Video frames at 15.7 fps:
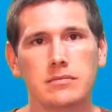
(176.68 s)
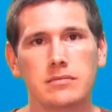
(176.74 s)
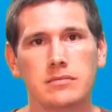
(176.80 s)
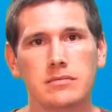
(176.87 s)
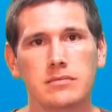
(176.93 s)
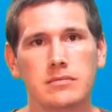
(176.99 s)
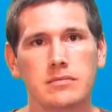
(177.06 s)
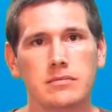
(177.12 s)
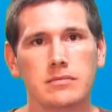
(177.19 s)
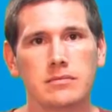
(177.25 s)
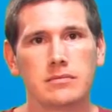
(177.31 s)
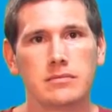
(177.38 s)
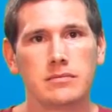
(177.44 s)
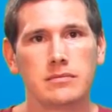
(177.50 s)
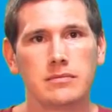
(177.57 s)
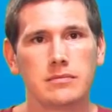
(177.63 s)

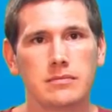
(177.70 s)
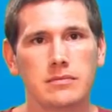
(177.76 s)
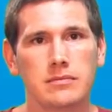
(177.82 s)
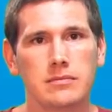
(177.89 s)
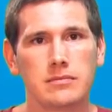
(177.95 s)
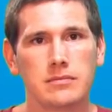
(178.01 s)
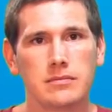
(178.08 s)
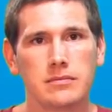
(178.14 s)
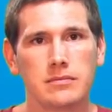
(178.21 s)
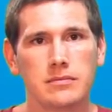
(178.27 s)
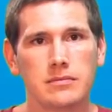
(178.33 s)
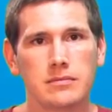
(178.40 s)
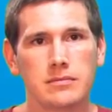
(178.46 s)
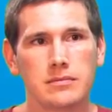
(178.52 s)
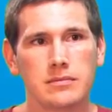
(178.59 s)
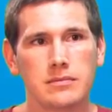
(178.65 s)

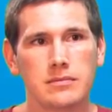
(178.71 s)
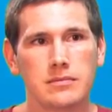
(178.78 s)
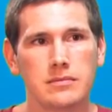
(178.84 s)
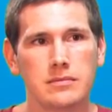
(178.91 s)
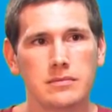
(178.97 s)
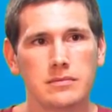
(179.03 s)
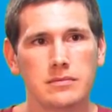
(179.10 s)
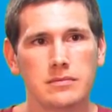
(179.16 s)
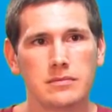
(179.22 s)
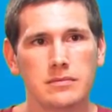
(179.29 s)
The person shown says nothing.